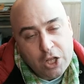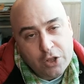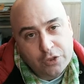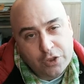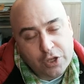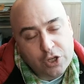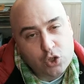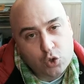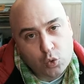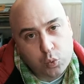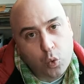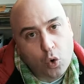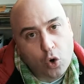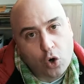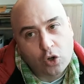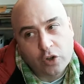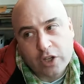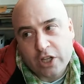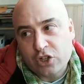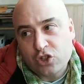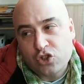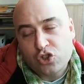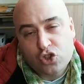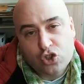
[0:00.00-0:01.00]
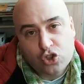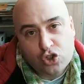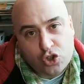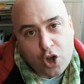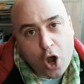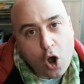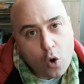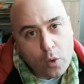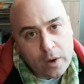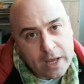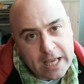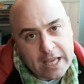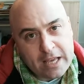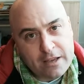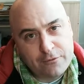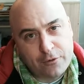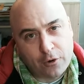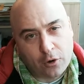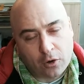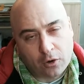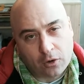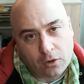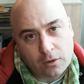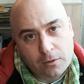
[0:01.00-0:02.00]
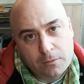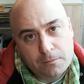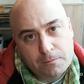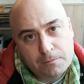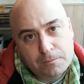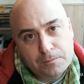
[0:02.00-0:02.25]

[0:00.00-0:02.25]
This world is so evil